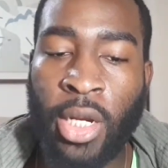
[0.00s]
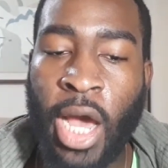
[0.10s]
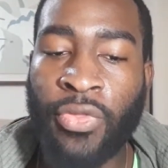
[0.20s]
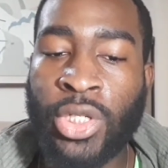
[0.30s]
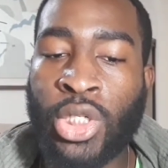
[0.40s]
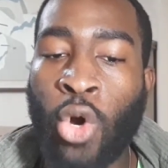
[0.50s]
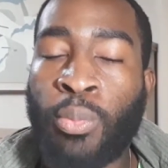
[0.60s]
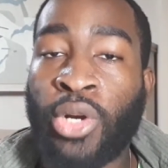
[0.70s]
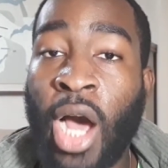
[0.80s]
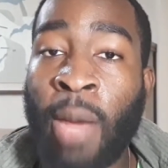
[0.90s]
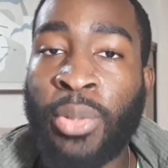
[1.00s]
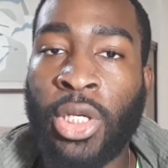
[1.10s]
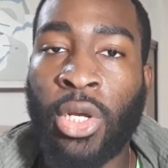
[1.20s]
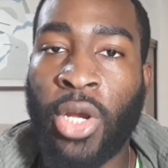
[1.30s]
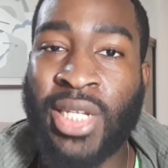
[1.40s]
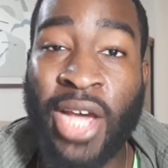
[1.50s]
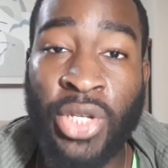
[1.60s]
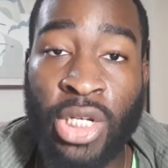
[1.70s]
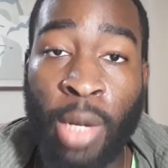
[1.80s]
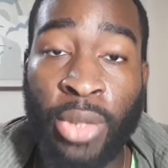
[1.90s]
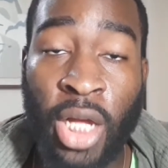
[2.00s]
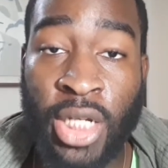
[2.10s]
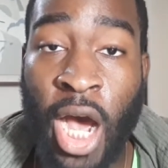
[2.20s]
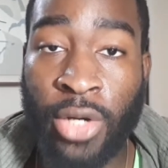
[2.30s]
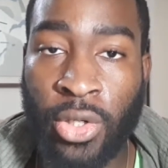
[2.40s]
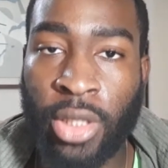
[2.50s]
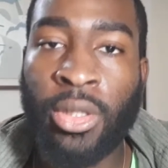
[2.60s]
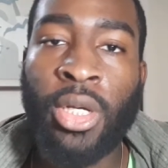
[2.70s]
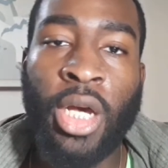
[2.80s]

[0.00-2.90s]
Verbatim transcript: Now the sobered up here is actually a double entendre.